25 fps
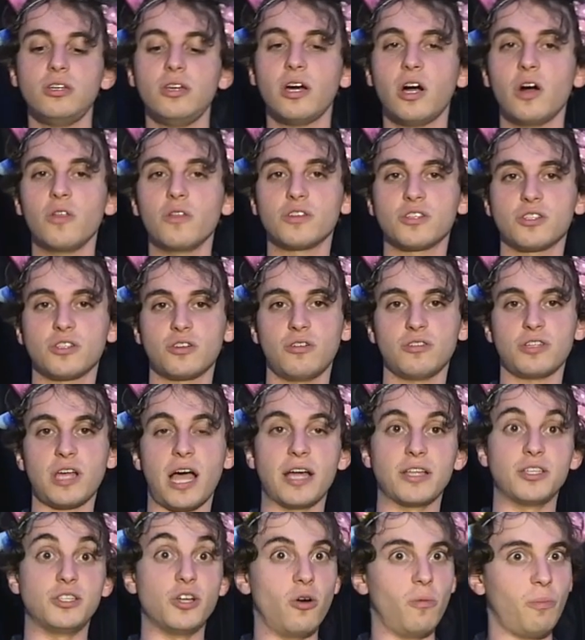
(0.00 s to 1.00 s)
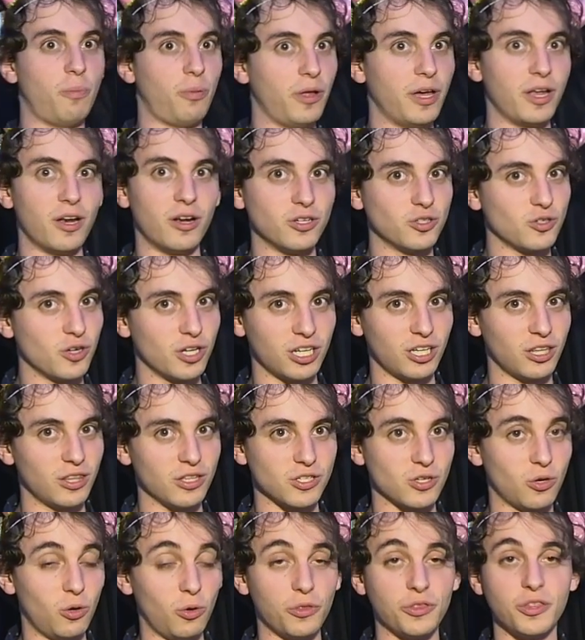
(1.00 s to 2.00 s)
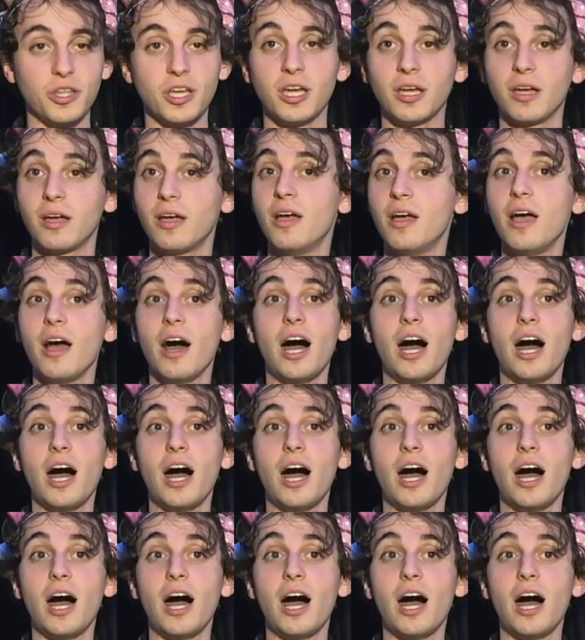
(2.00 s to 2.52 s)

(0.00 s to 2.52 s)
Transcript: how this turns out. I don't plan on drinking this whole thing.